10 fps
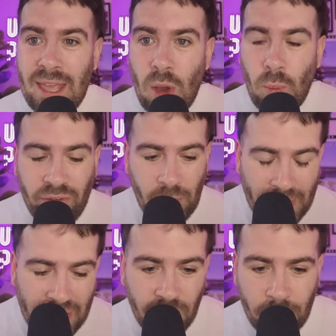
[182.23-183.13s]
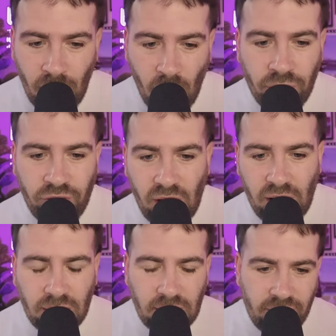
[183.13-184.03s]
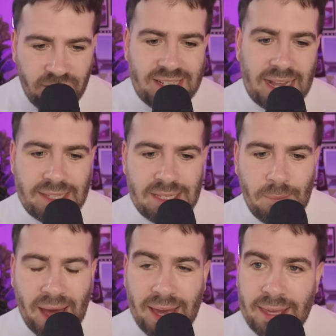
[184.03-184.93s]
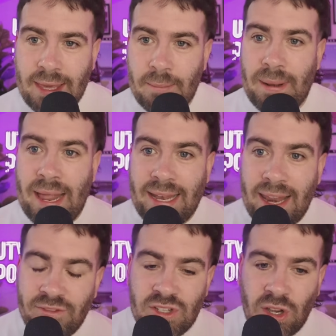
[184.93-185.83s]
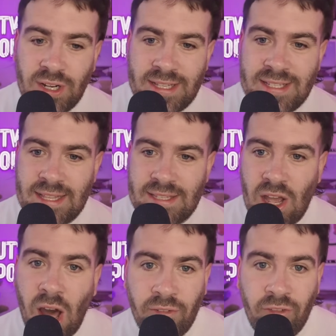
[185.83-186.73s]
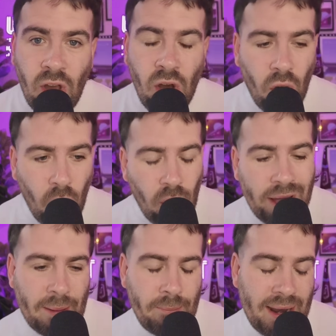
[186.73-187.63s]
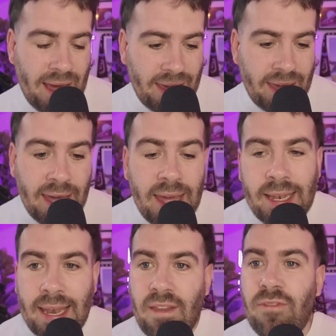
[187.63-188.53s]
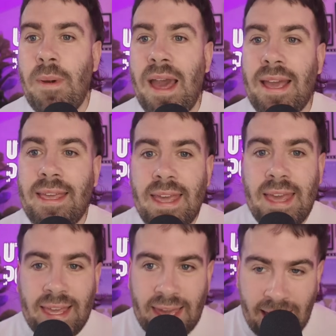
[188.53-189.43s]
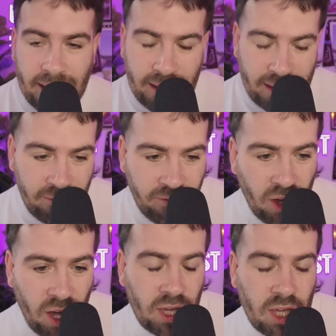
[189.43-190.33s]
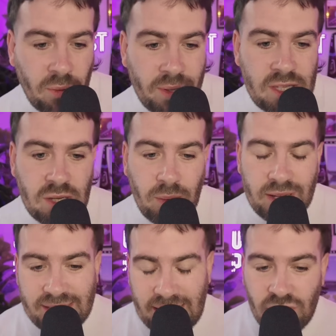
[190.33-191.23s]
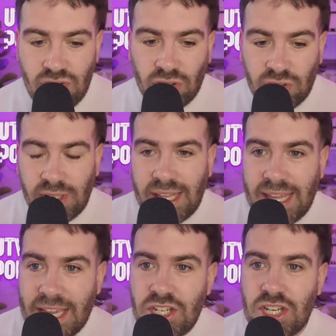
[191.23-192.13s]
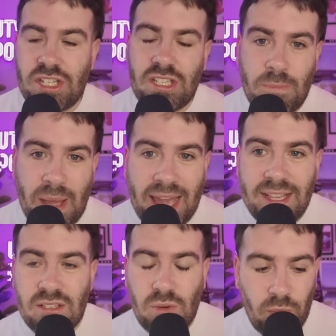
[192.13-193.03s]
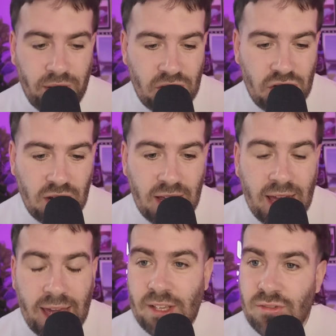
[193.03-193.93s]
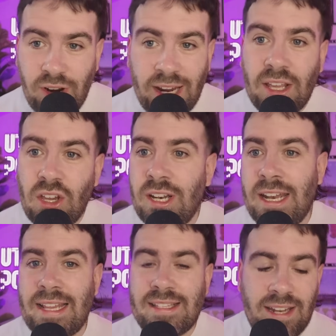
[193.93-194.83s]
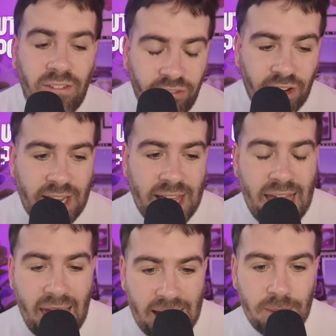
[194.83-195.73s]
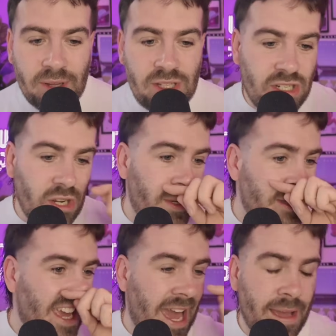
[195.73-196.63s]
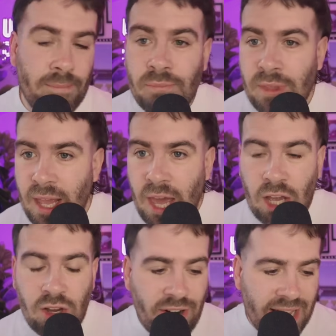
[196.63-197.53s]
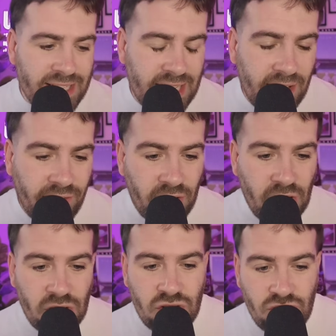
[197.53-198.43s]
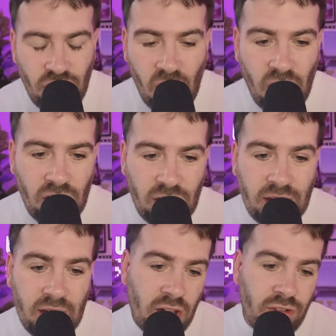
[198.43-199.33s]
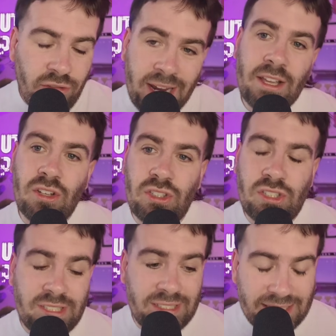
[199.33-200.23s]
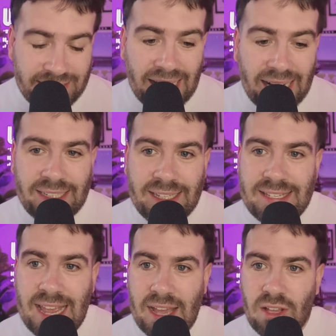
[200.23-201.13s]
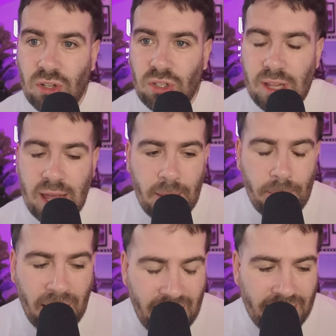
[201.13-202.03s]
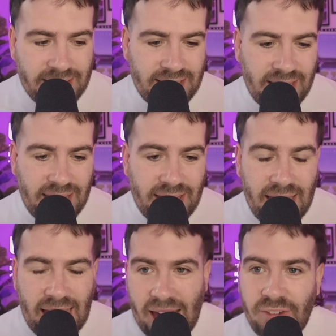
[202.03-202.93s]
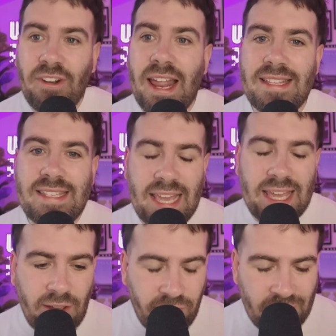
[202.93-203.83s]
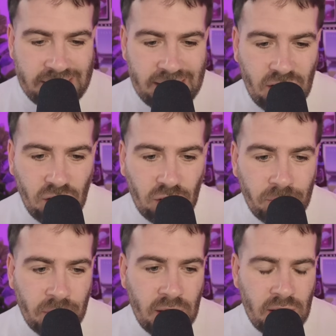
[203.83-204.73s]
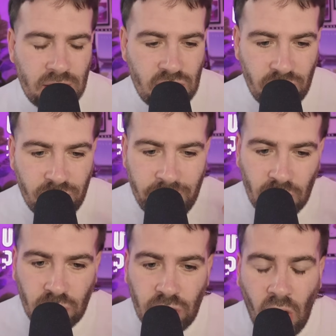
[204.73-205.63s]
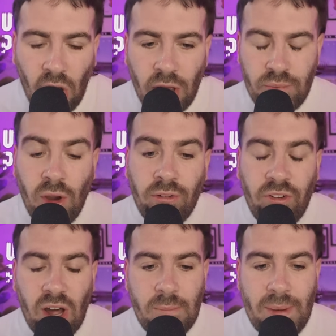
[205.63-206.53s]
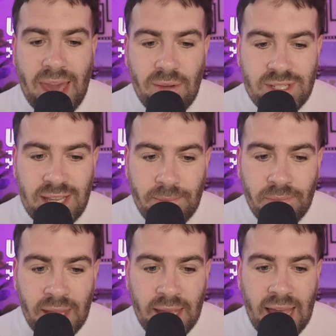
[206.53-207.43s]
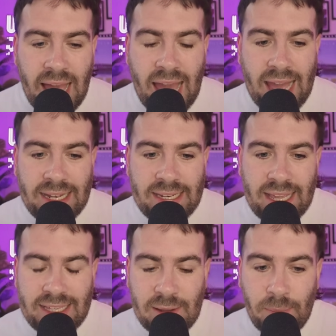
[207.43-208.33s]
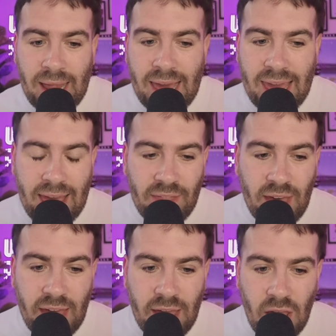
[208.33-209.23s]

with a bit of a profile of a centre-back, can play left-sided centre-half or can play left-back, can invert and go into a central-ish space, which he's really good and adds different elements to his game. Aggressive, strong, really good standing tackle, pacey, athletic, physical. Has got a real good height profile about him. And he's a player that